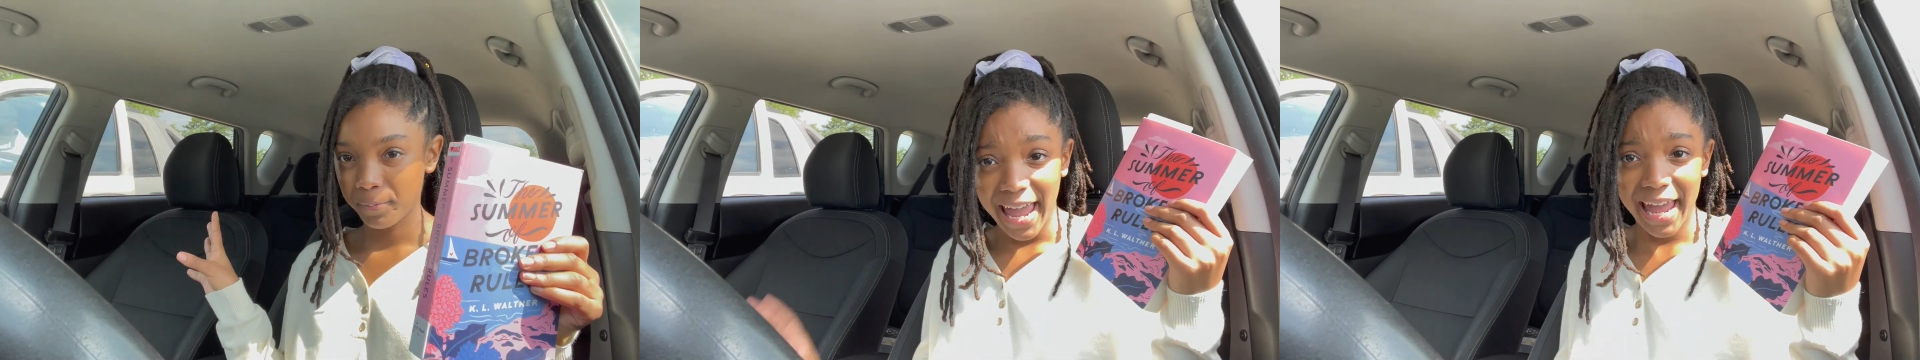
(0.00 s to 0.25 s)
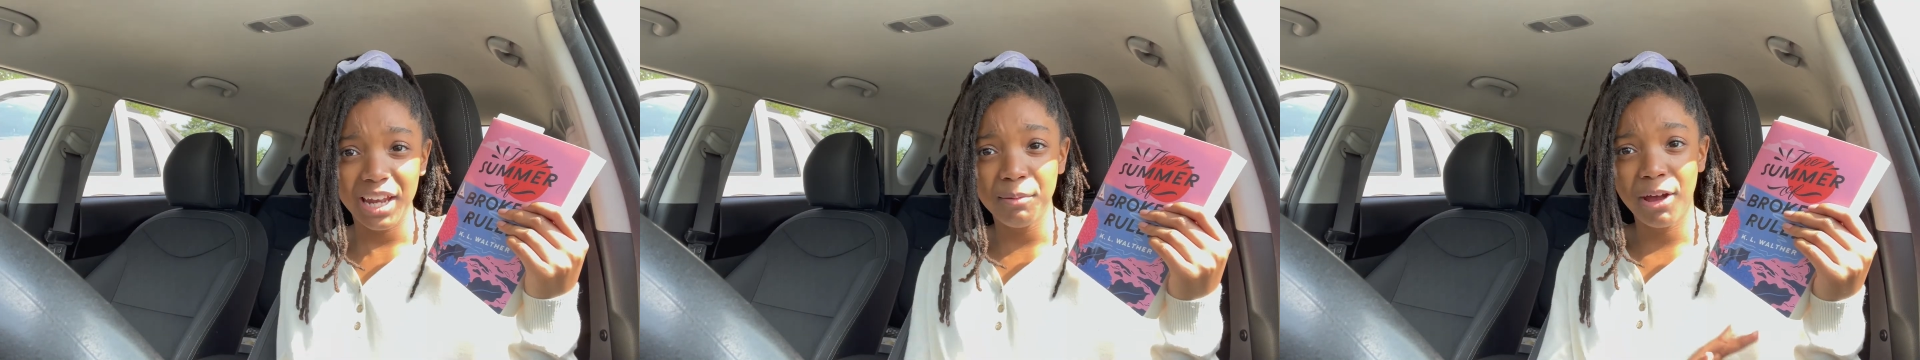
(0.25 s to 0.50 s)

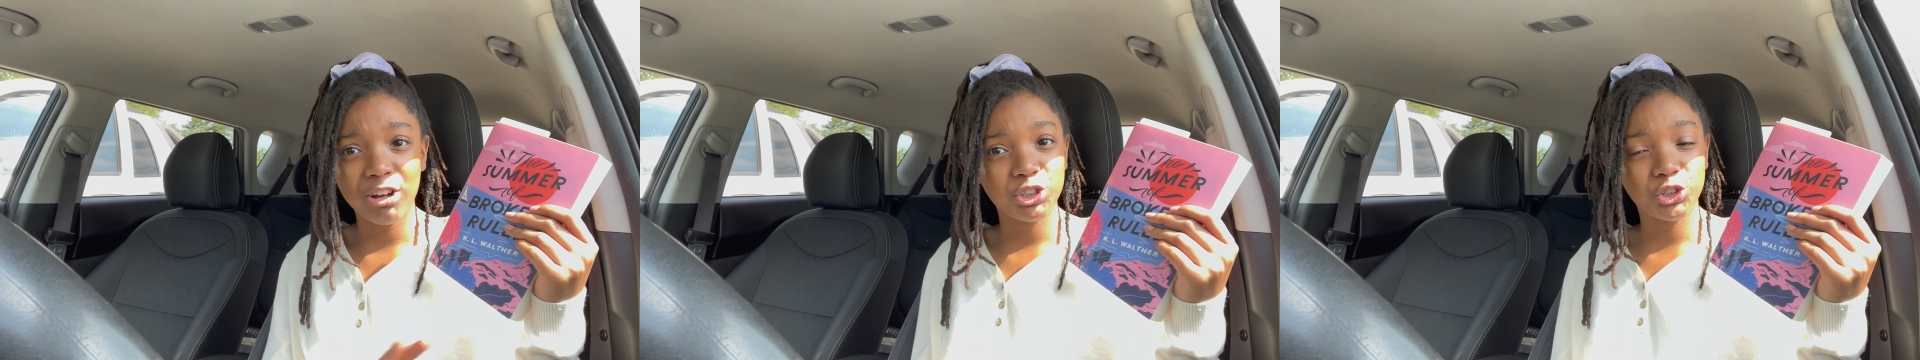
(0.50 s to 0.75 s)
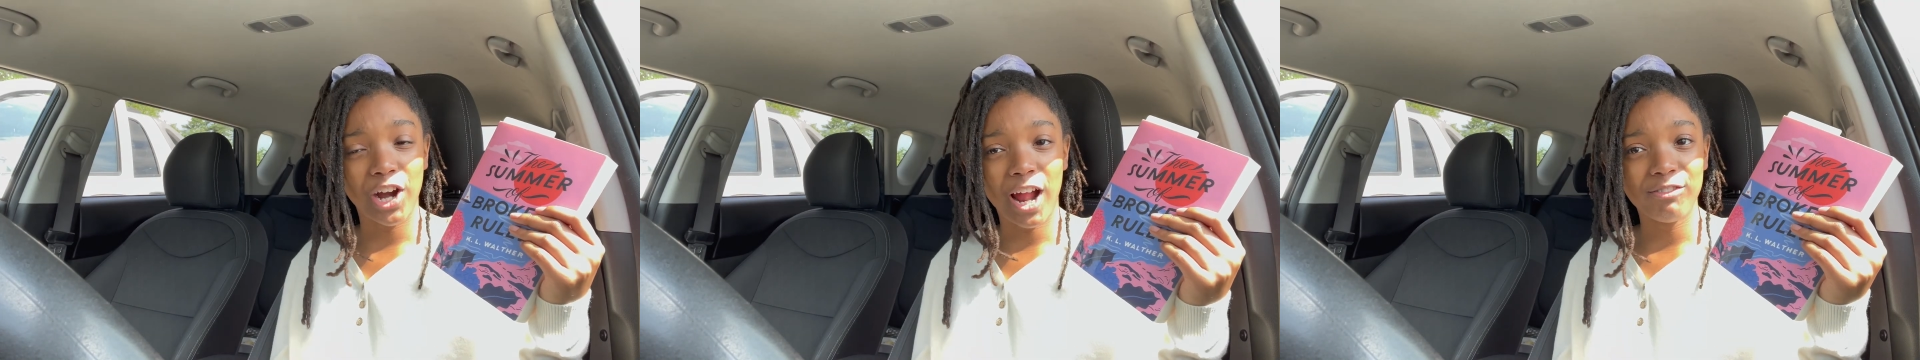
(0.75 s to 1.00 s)
and about
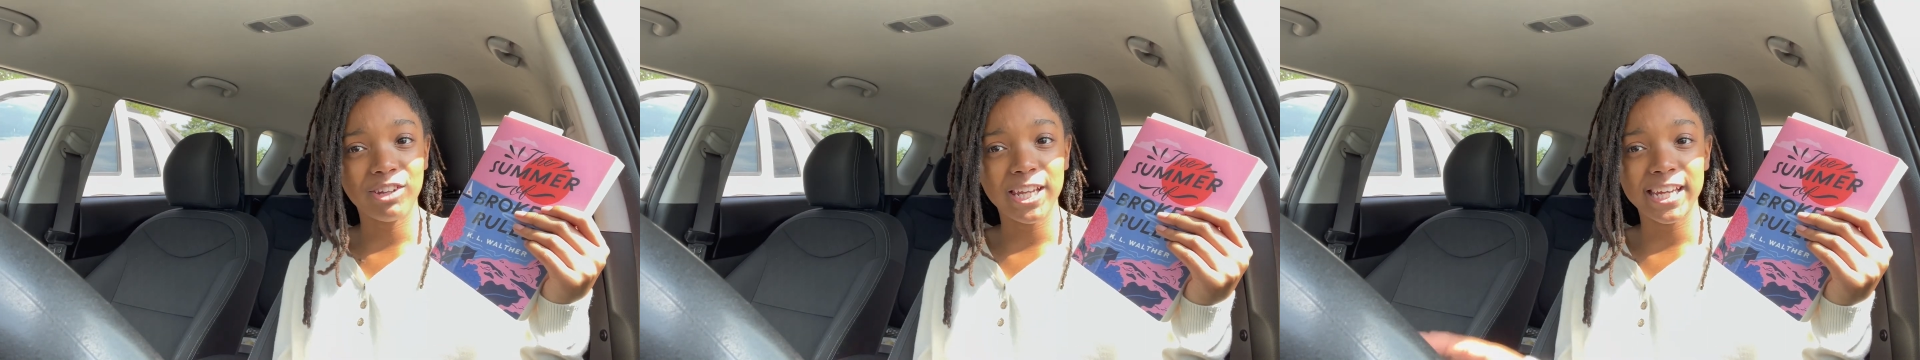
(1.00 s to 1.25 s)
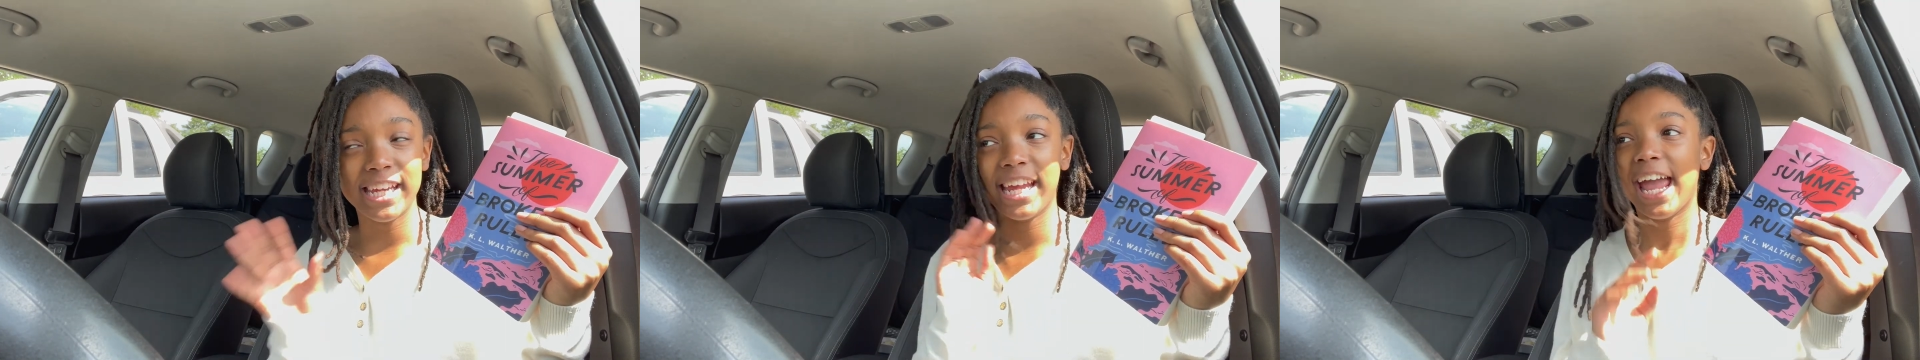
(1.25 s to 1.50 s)

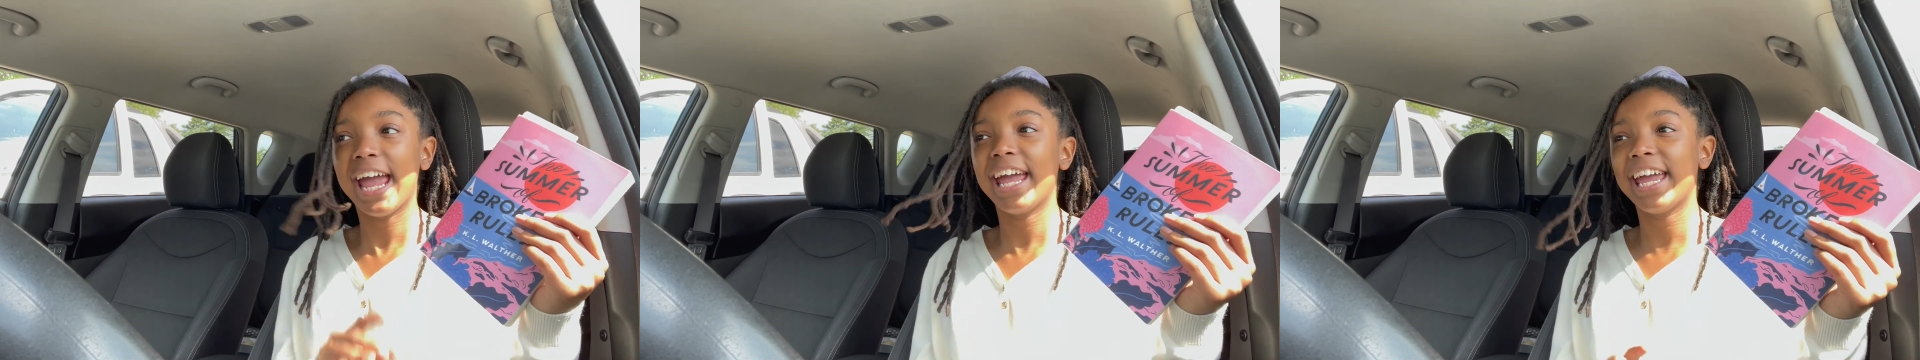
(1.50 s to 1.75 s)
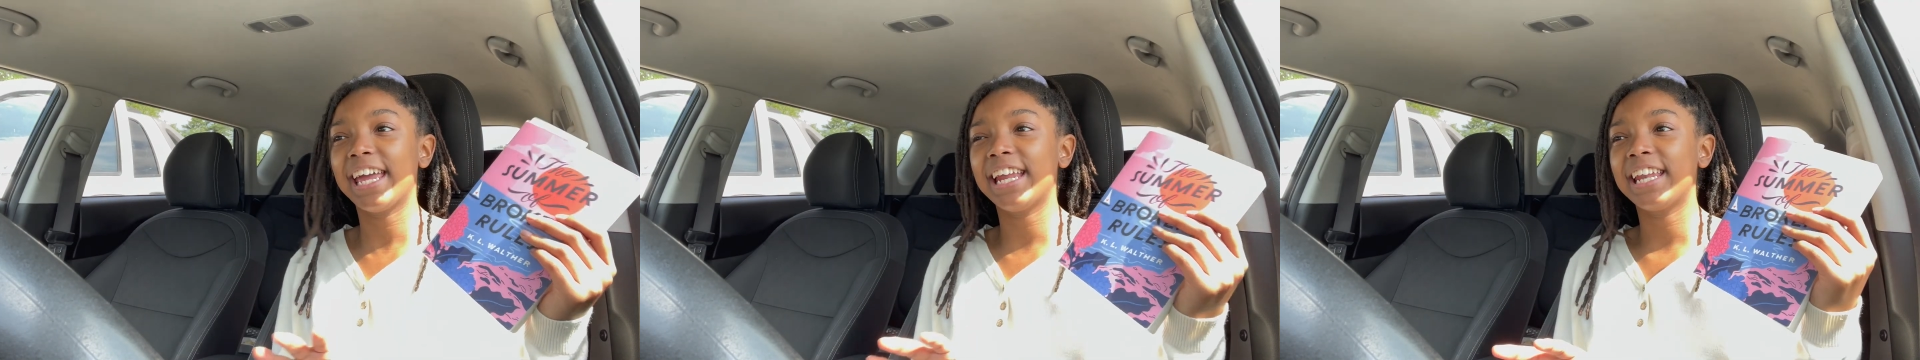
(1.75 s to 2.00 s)
traveling,
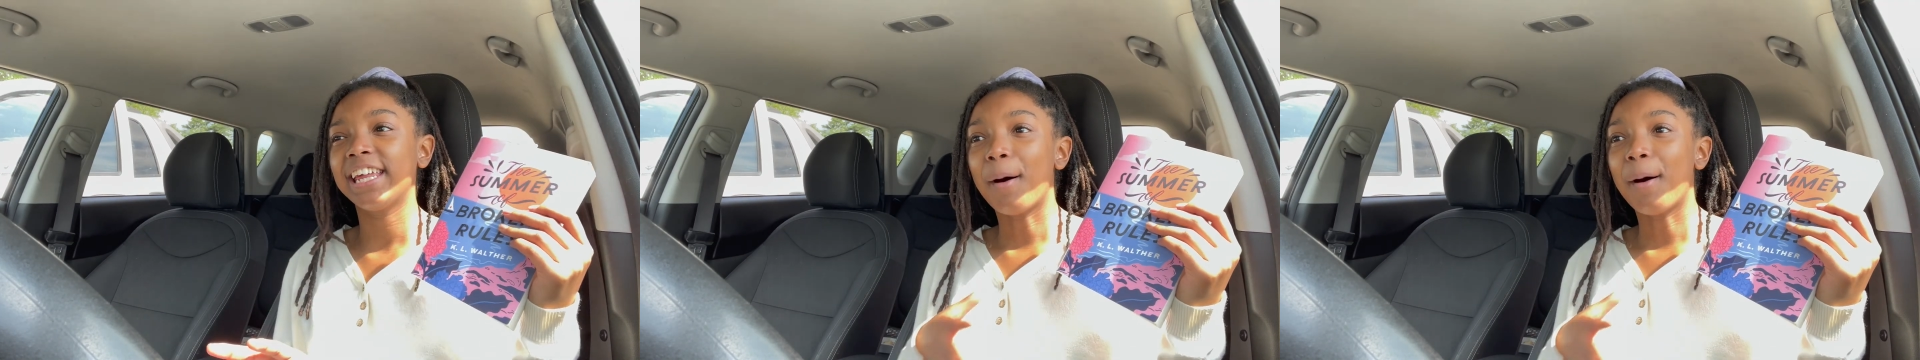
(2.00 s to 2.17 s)
and